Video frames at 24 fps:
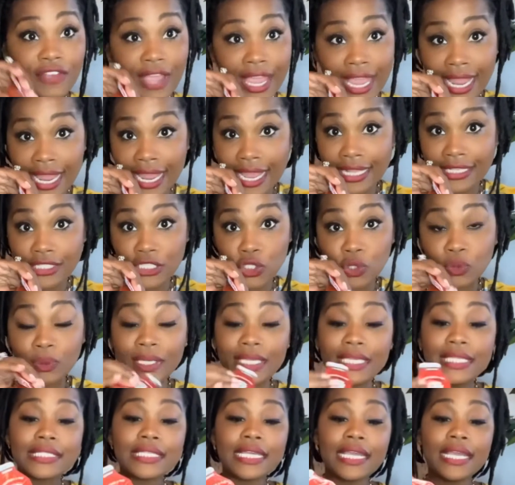and
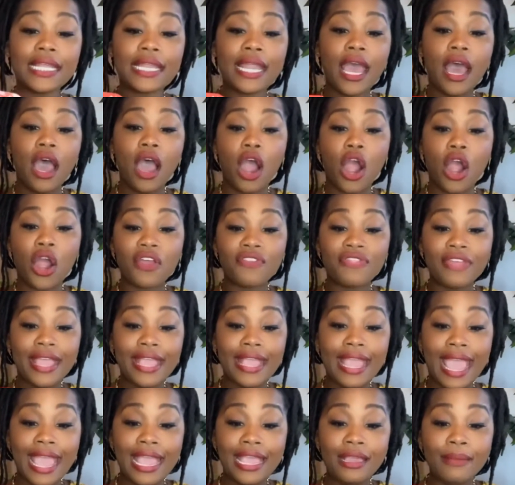squeeze it? Are they
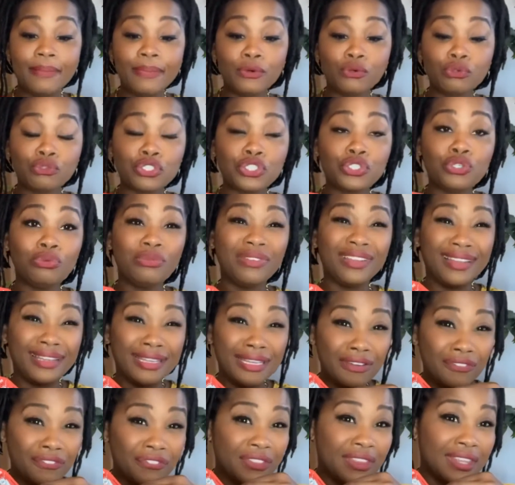able to lift